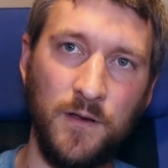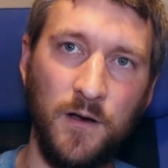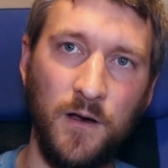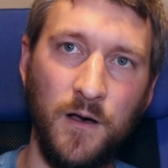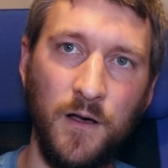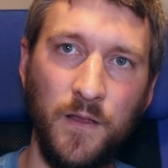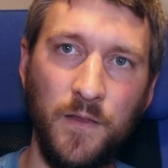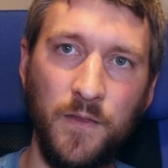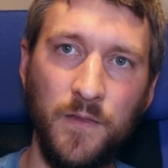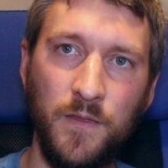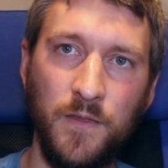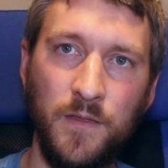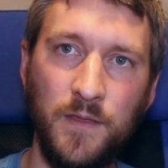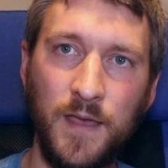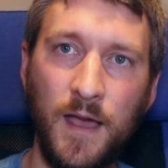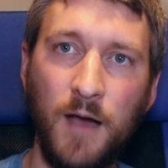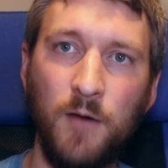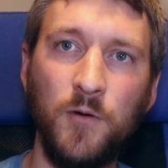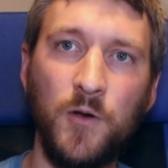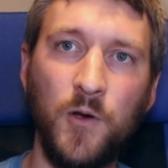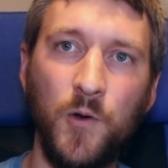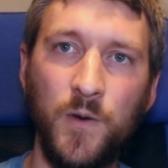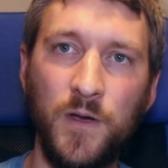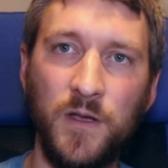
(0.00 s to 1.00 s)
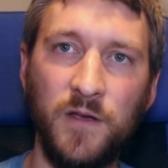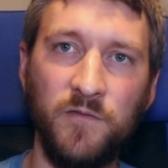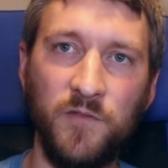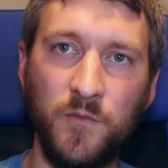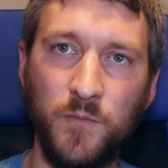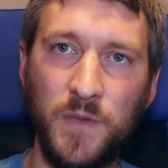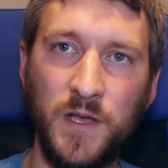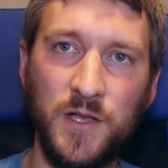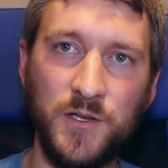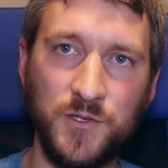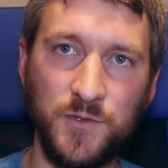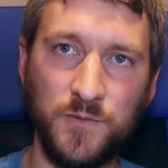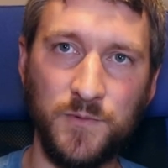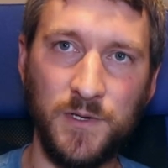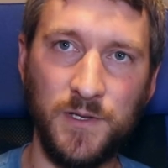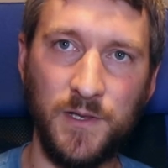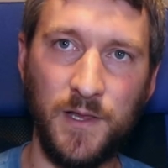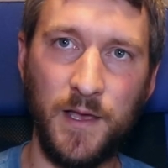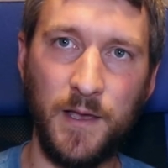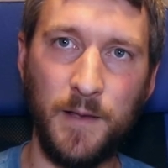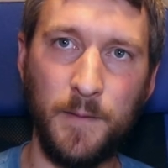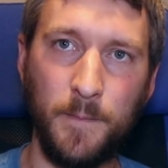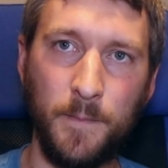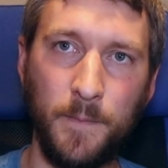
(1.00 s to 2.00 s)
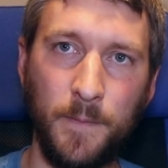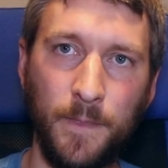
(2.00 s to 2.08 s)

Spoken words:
on the outgoing of a major relay.